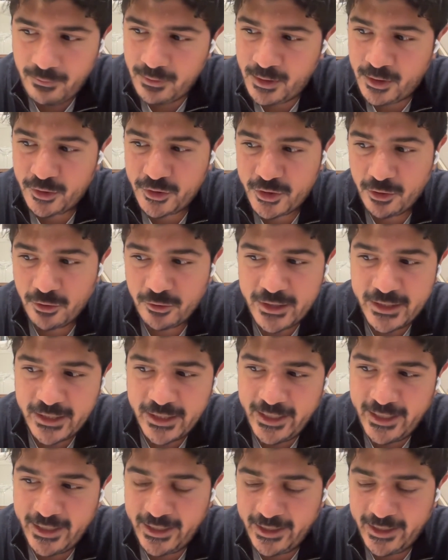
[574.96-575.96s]

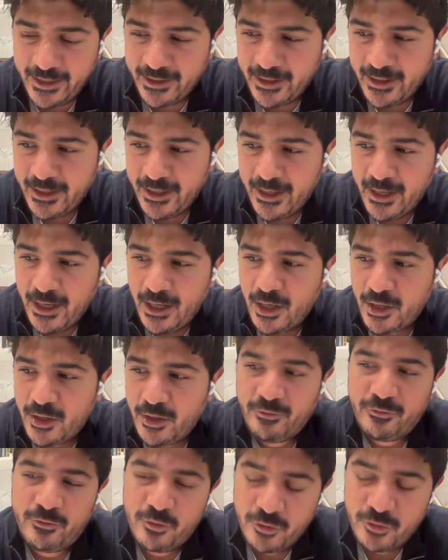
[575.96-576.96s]
Consulting,
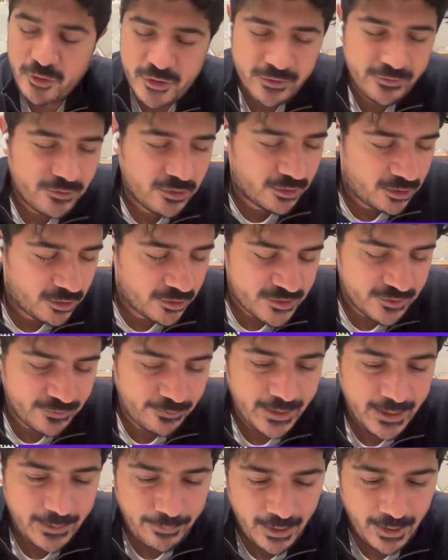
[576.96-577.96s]
of course, you've got lots of
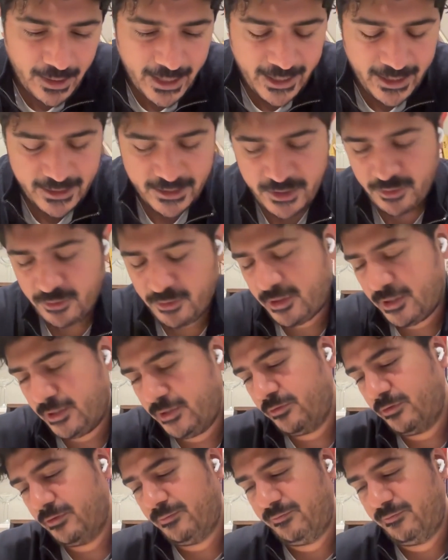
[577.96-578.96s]
big players who can
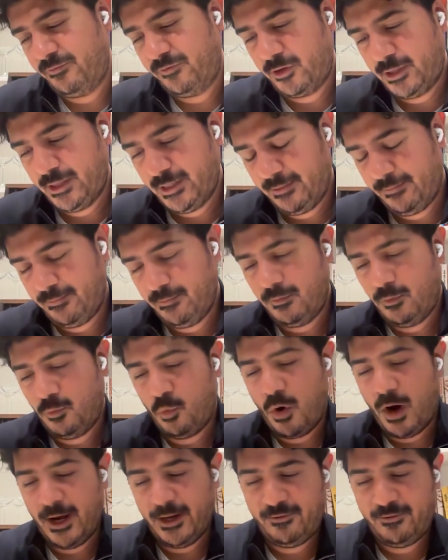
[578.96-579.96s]
do a very
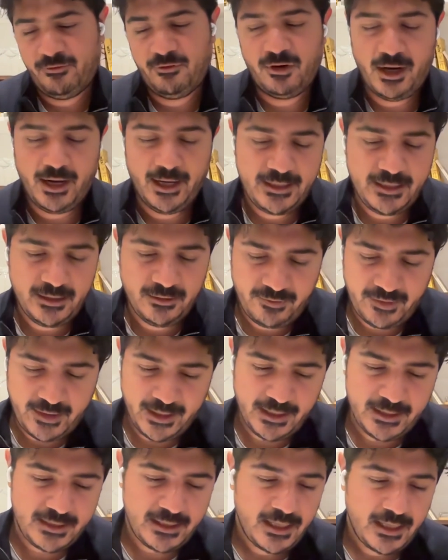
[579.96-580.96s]
wide variety of
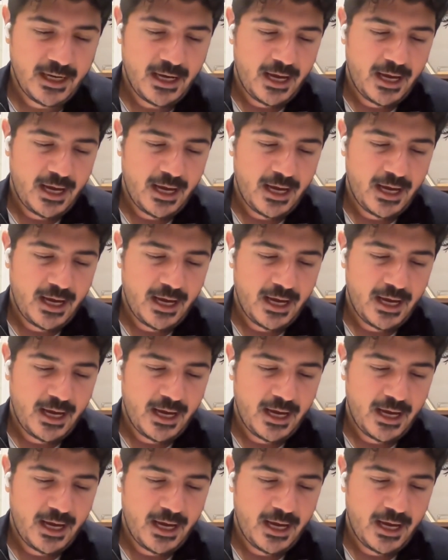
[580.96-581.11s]
things.